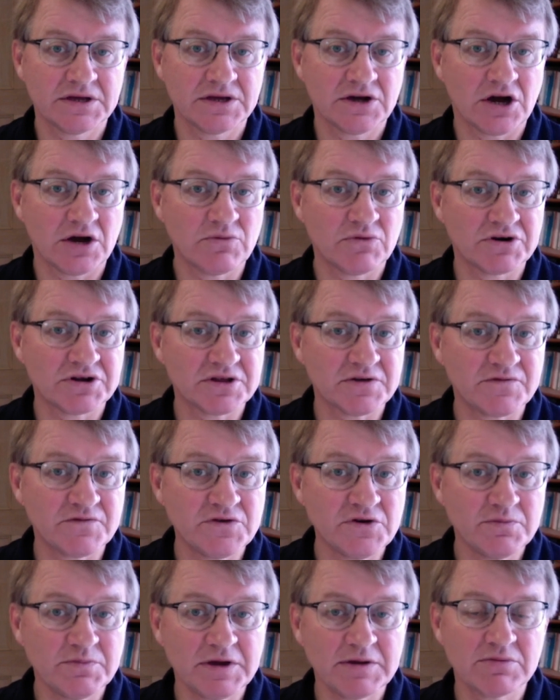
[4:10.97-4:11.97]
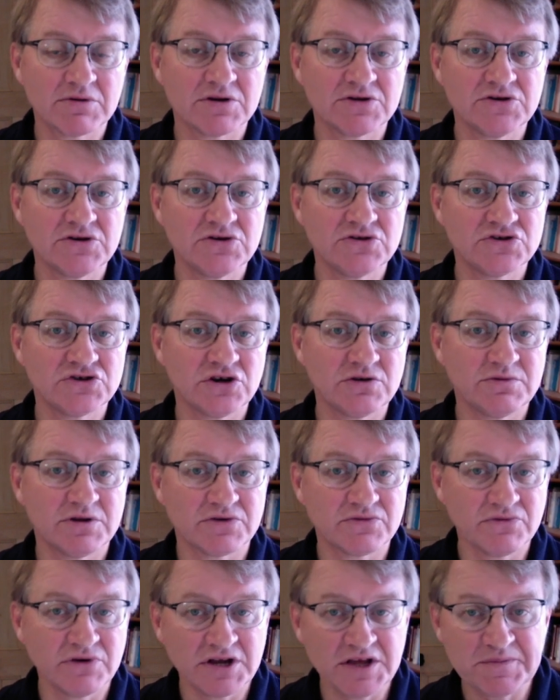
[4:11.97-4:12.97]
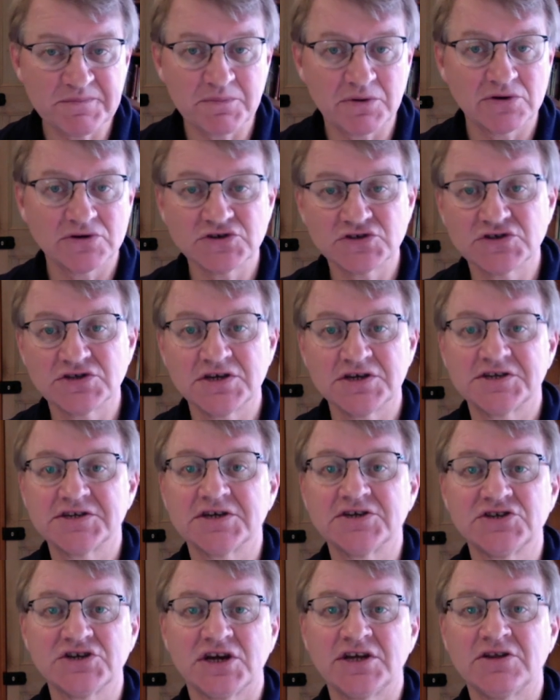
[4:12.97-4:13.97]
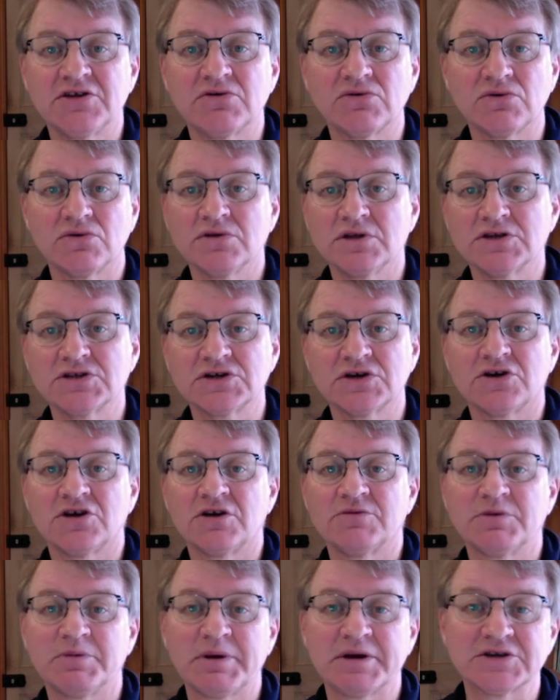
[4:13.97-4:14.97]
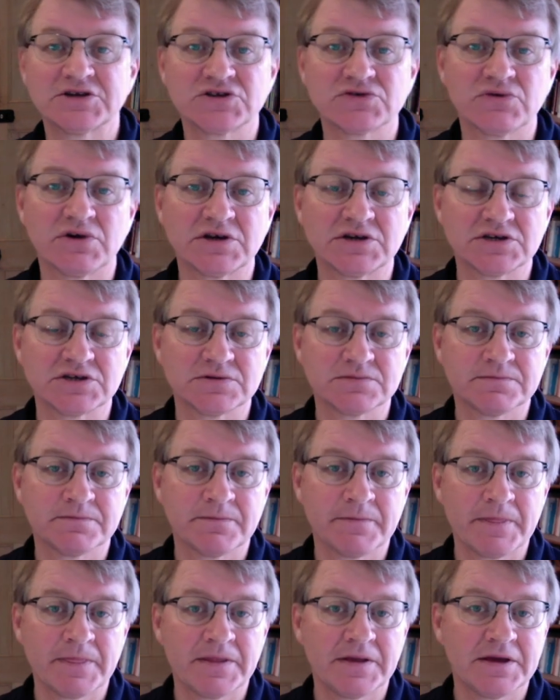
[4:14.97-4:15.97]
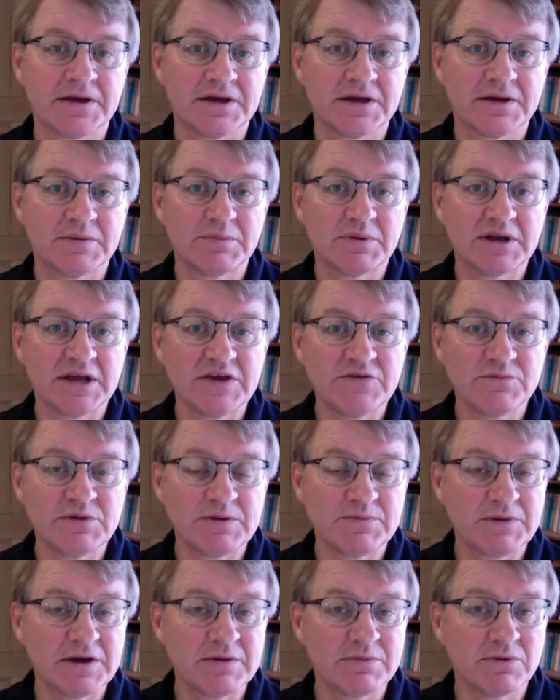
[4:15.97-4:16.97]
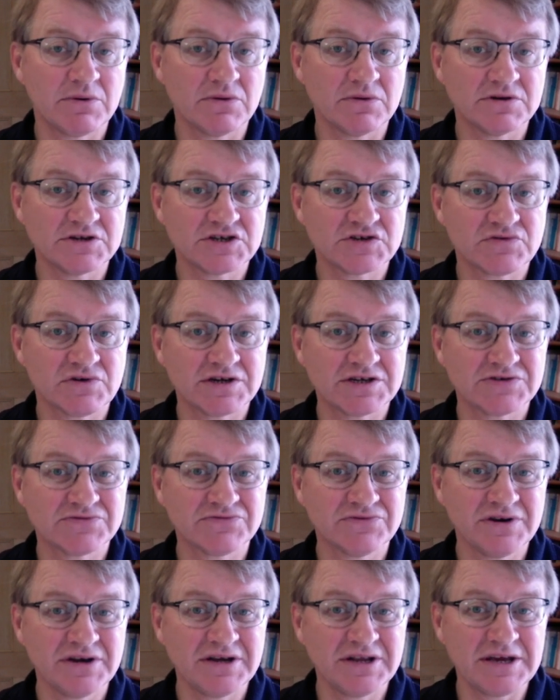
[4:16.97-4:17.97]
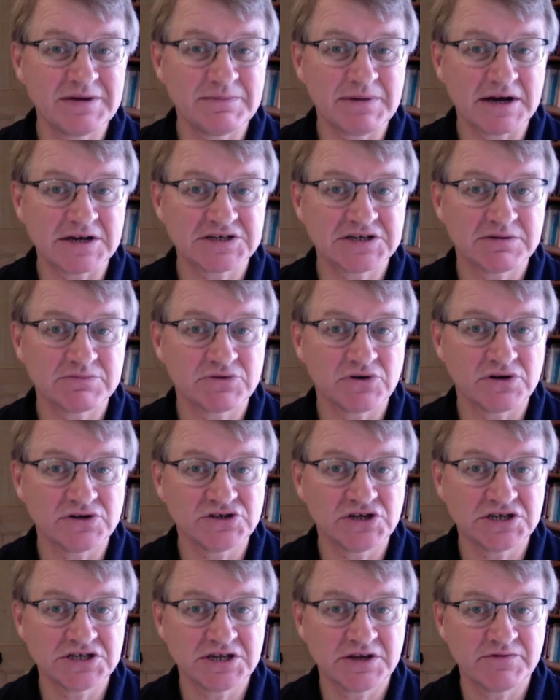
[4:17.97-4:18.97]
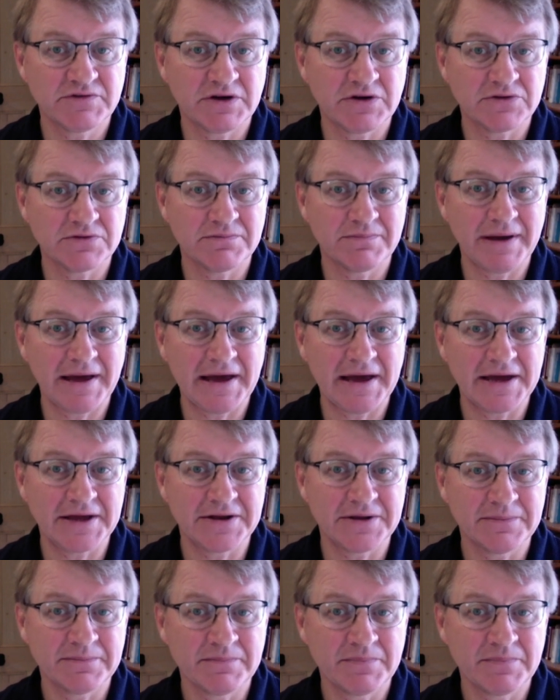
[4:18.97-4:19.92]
I'm one of the few people on YouTube that really push this agenda all the time about stress. Believe me, people, stress really mucks up digestive health bad.